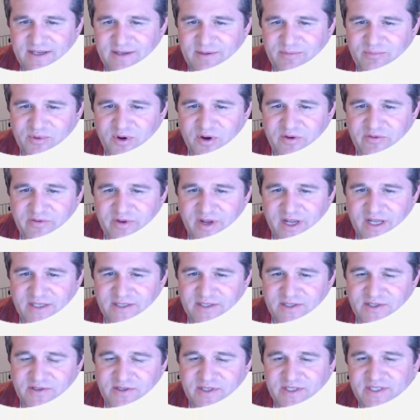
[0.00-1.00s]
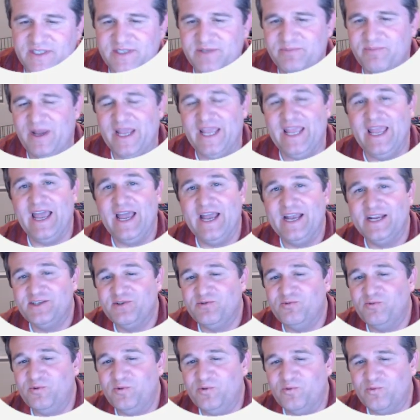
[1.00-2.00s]
profile. So this is my
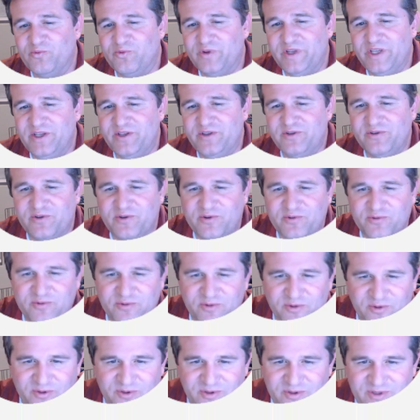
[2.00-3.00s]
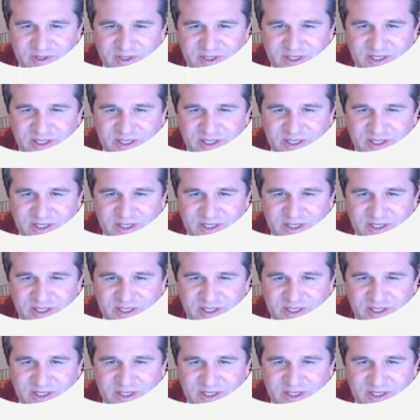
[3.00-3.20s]
actual real Google.